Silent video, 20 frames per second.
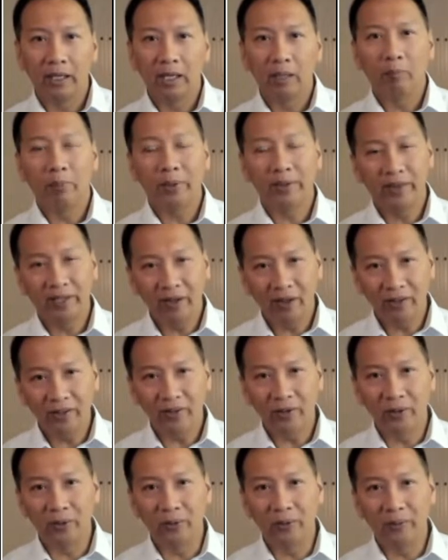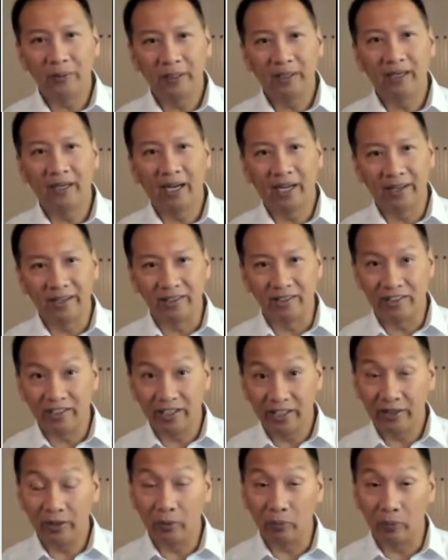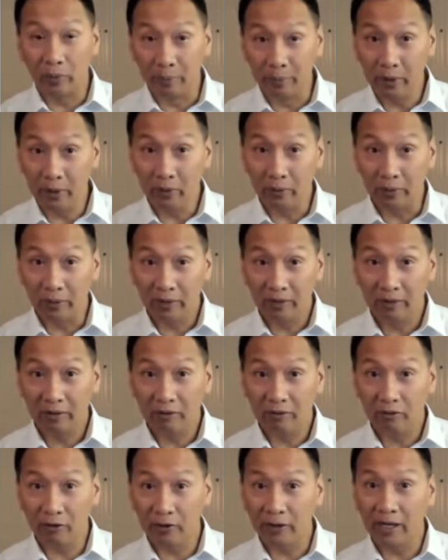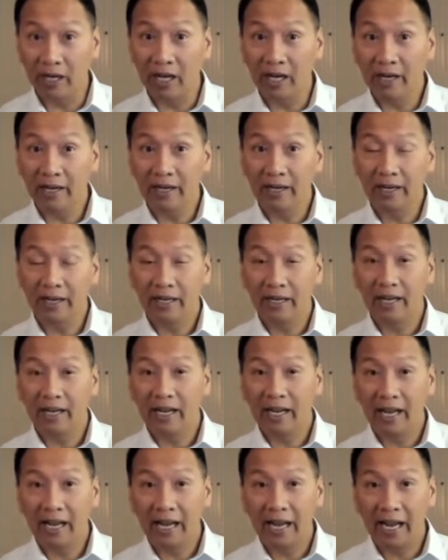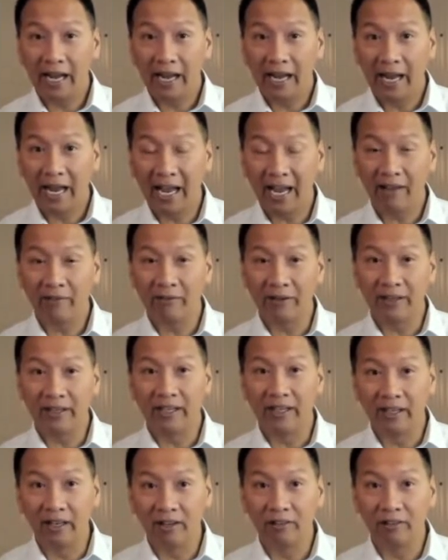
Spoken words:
But they also got a gentle rebuke for not having enough